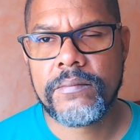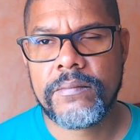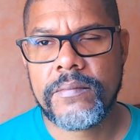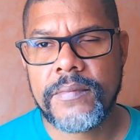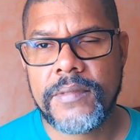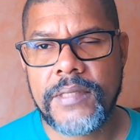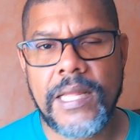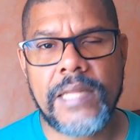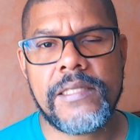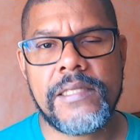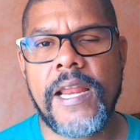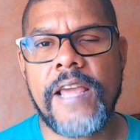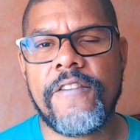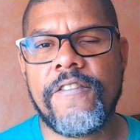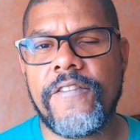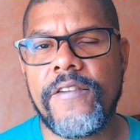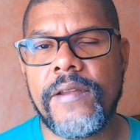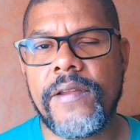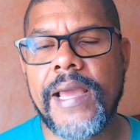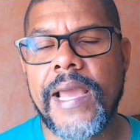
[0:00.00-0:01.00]
that's like
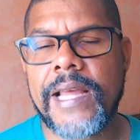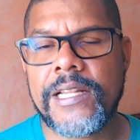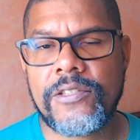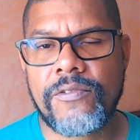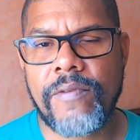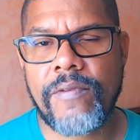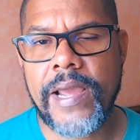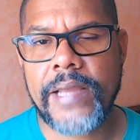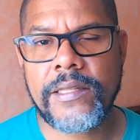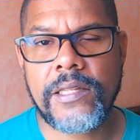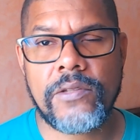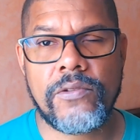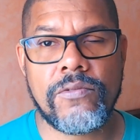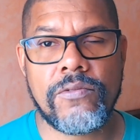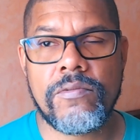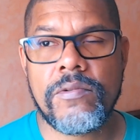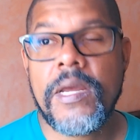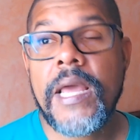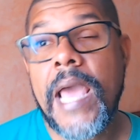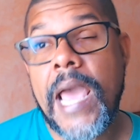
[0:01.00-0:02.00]
feeling attracted
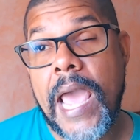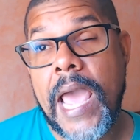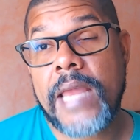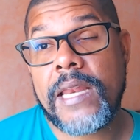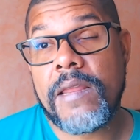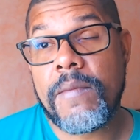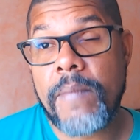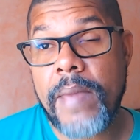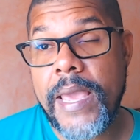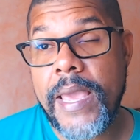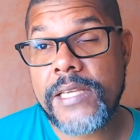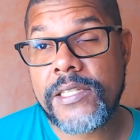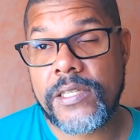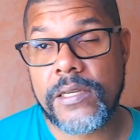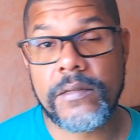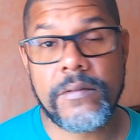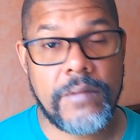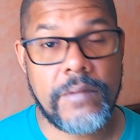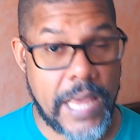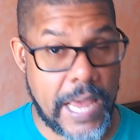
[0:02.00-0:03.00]
to
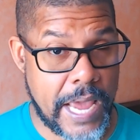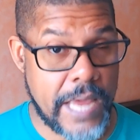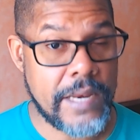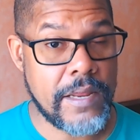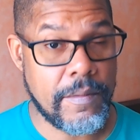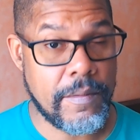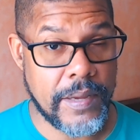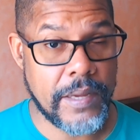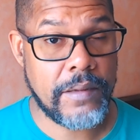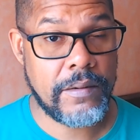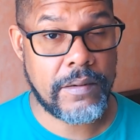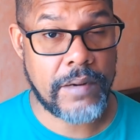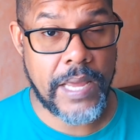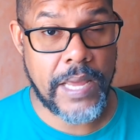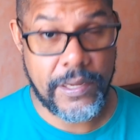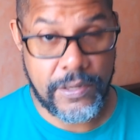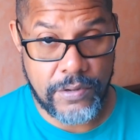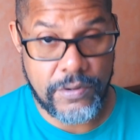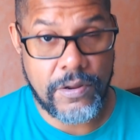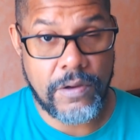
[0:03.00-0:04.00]
anime,
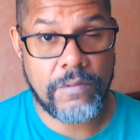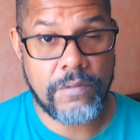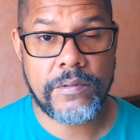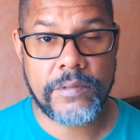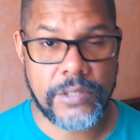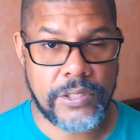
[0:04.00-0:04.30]
like, you know,